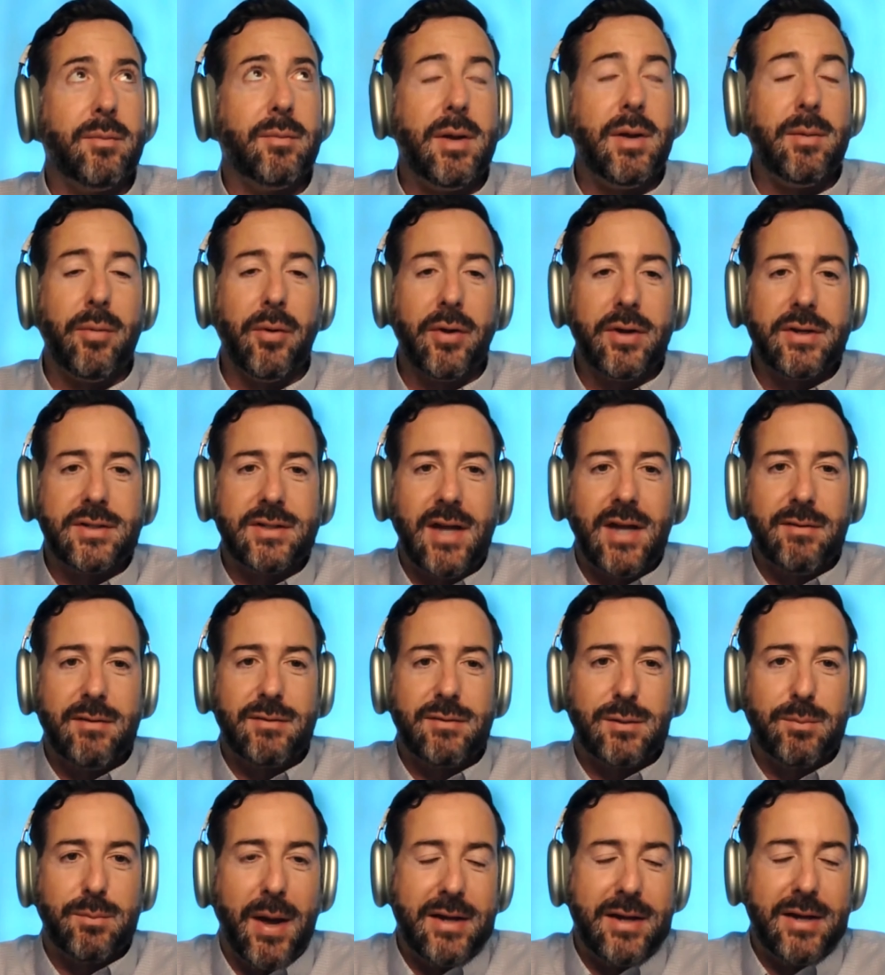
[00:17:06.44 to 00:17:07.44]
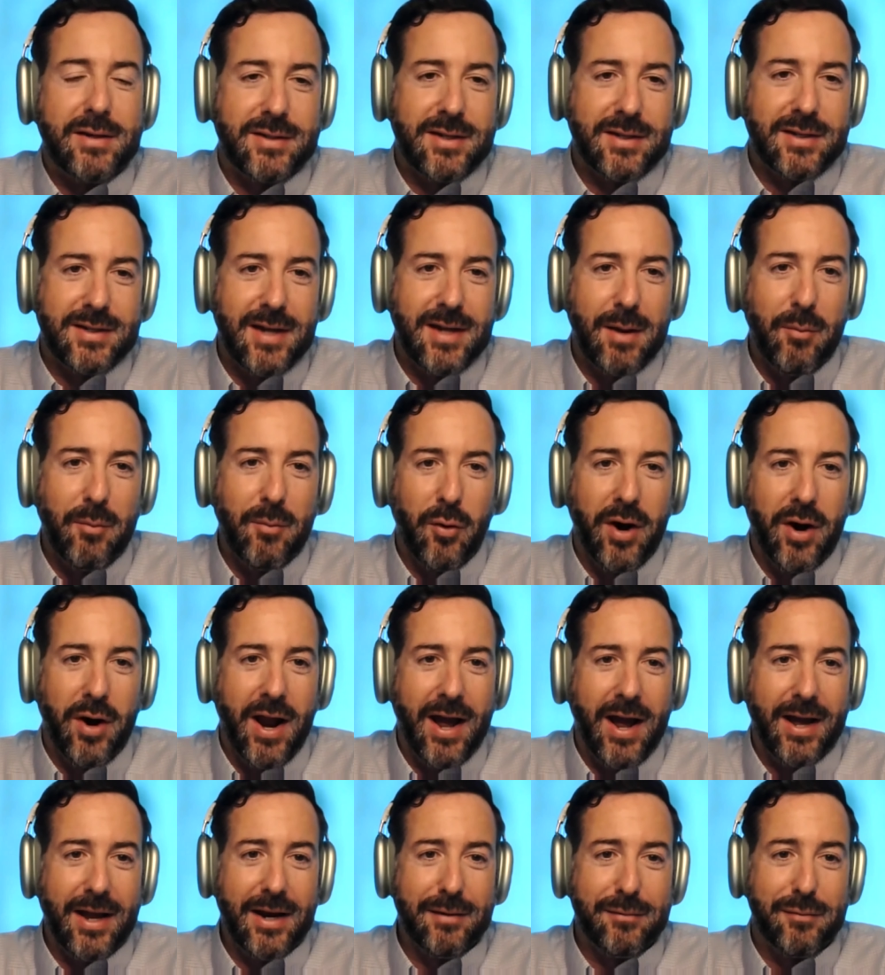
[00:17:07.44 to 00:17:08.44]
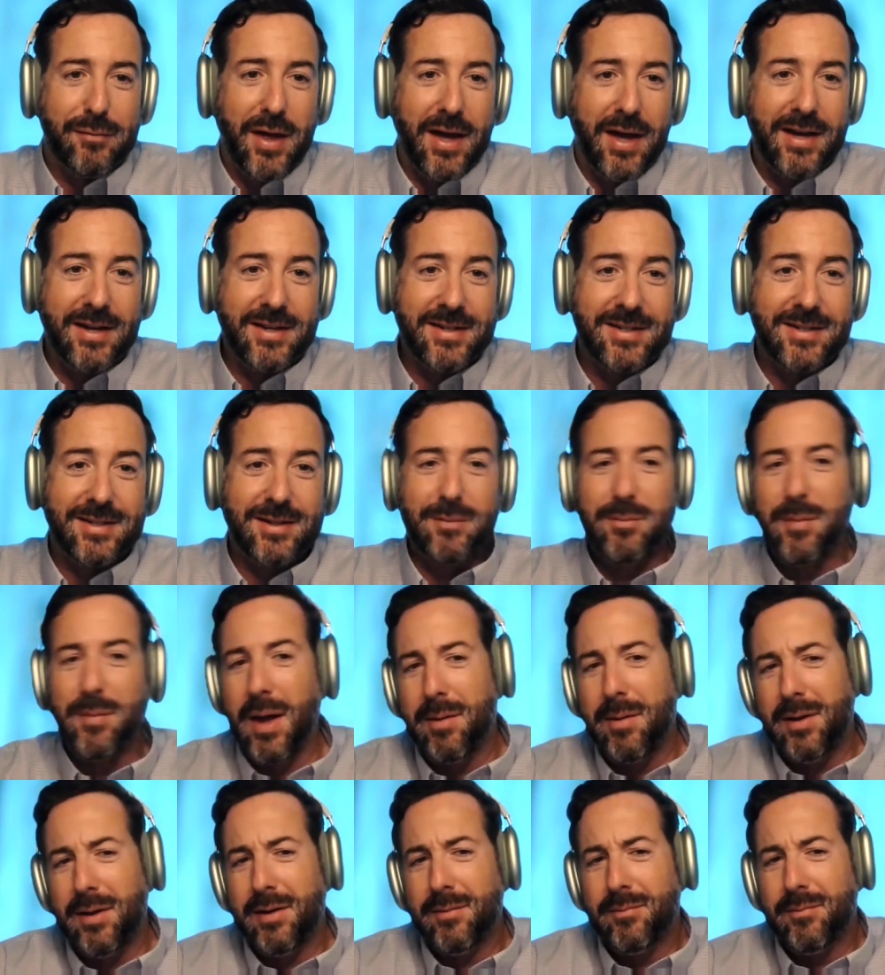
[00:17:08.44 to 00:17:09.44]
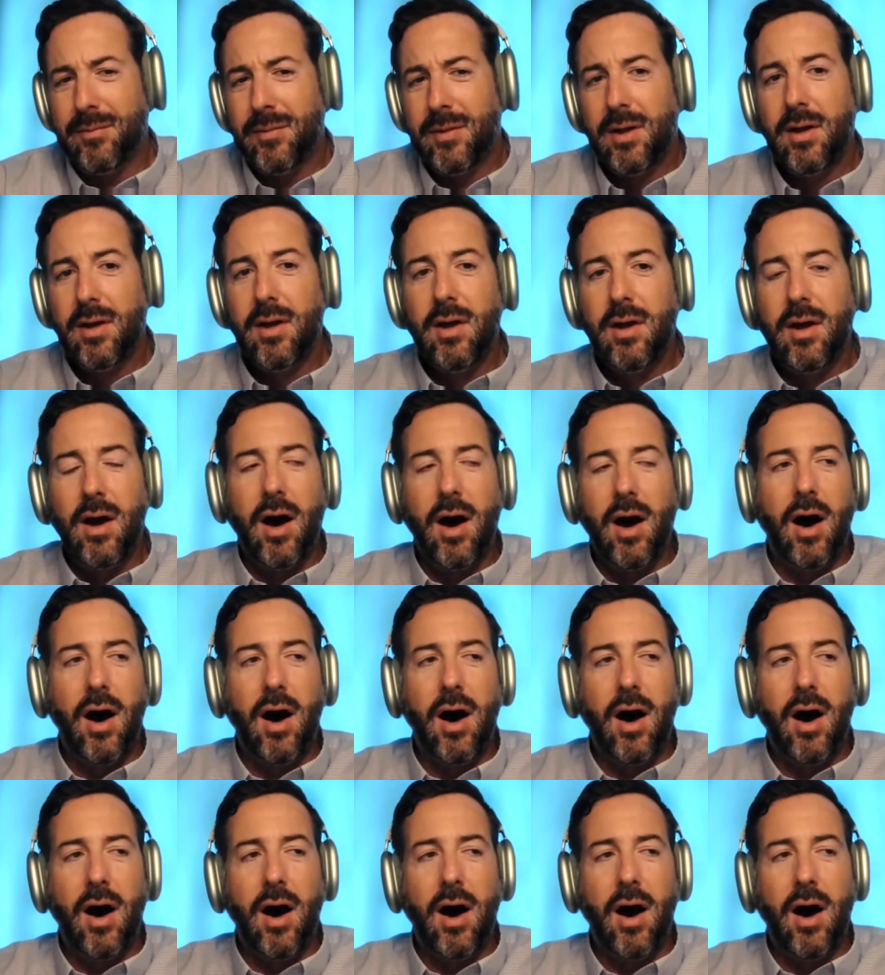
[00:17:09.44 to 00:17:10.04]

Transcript: giving people a safe space to say more negative things, maybe.